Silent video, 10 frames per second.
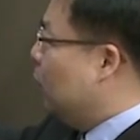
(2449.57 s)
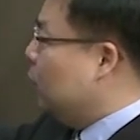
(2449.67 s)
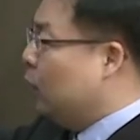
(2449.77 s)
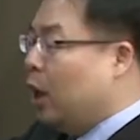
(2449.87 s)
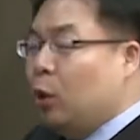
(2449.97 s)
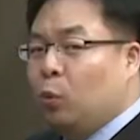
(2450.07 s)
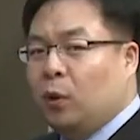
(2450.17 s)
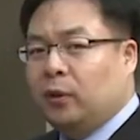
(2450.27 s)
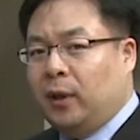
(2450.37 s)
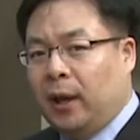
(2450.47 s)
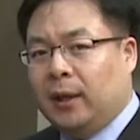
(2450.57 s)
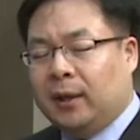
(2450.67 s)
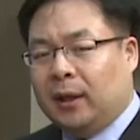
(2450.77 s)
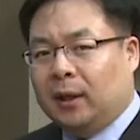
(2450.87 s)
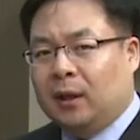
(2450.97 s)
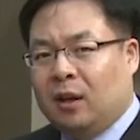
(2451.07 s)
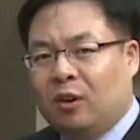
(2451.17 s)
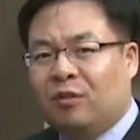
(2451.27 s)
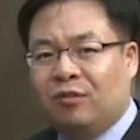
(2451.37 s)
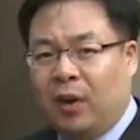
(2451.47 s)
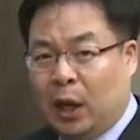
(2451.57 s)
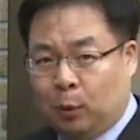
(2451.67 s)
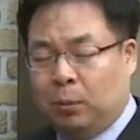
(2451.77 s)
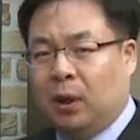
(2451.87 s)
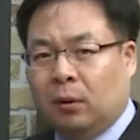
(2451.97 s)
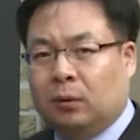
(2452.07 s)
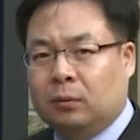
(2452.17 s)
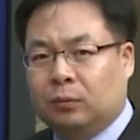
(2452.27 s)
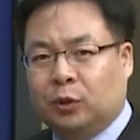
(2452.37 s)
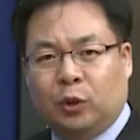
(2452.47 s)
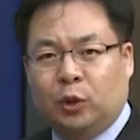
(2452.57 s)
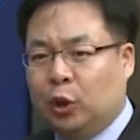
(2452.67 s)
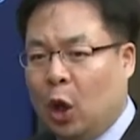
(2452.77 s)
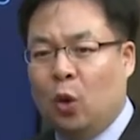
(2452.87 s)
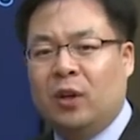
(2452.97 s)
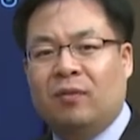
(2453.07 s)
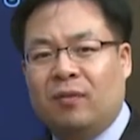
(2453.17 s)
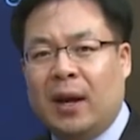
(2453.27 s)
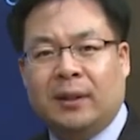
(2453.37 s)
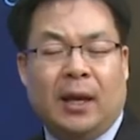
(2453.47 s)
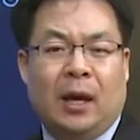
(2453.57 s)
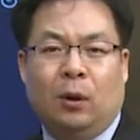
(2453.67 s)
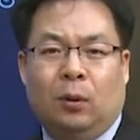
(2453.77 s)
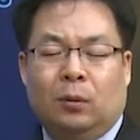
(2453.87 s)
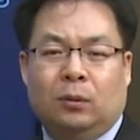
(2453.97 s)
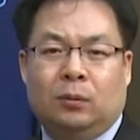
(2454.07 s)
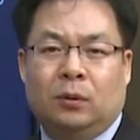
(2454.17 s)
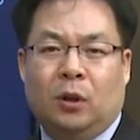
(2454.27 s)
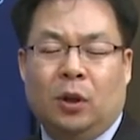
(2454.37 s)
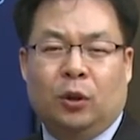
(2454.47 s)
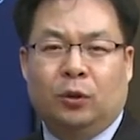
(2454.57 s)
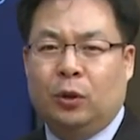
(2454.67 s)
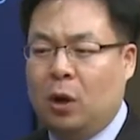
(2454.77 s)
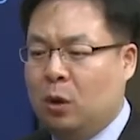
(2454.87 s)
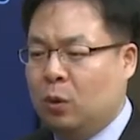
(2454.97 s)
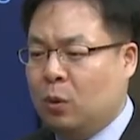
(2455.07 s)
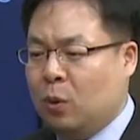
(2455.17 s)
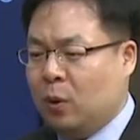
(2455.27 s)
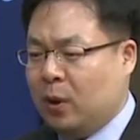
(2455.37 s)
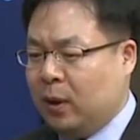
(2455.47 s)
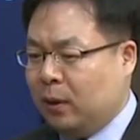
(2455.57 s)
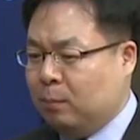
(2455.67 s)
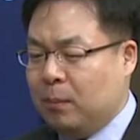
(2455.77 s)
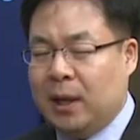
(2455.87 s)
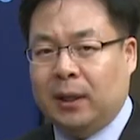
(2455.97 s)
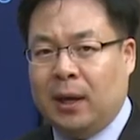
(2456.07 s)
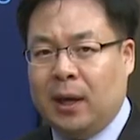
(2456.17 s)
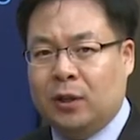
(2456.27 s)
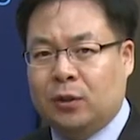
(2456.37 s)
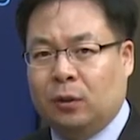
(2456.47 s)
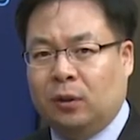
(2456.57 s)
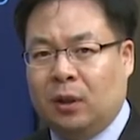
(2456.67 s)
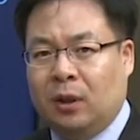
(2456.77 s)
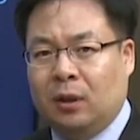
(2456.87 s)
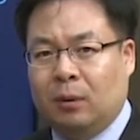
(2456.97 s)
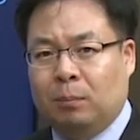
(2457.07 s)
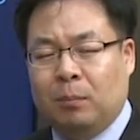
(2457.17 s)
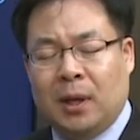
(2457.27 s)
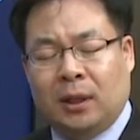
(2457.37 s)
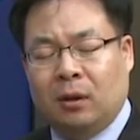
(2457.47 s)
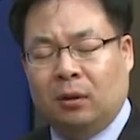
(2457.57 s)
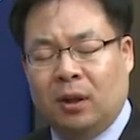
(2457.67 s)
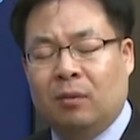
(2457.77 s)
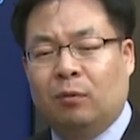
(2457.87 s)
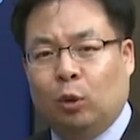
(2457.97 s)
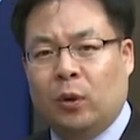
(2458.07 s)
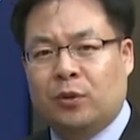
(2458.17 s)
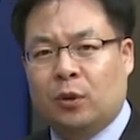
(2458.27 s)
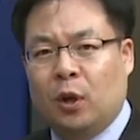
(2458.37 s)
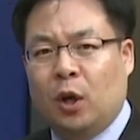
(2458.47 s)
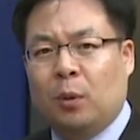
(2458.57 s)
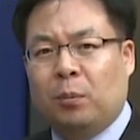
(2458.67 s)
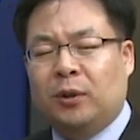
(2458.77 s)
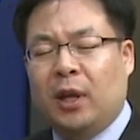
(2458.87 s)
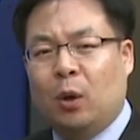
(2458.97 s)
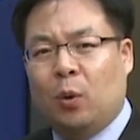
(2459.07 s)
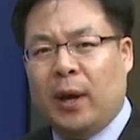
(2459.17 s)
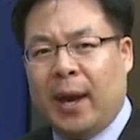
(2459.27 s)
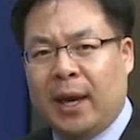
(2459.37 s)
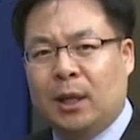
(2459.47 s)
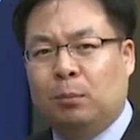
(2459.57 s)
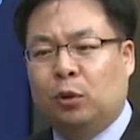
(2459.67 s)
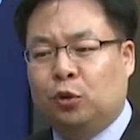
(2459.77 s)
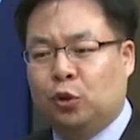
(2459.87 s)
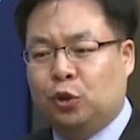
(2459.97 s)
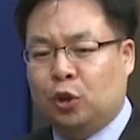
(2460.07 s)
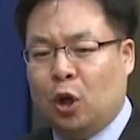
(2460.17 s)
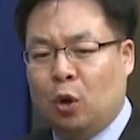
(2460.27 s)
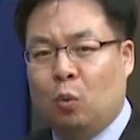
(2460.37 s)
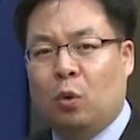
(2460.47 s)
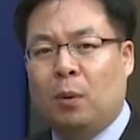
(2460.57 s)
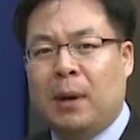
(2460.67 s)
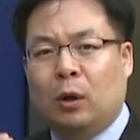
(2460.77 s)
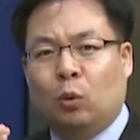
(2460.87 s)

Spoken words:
They were taking fake pill, so no effect at all, no medical influence, but they were able to show about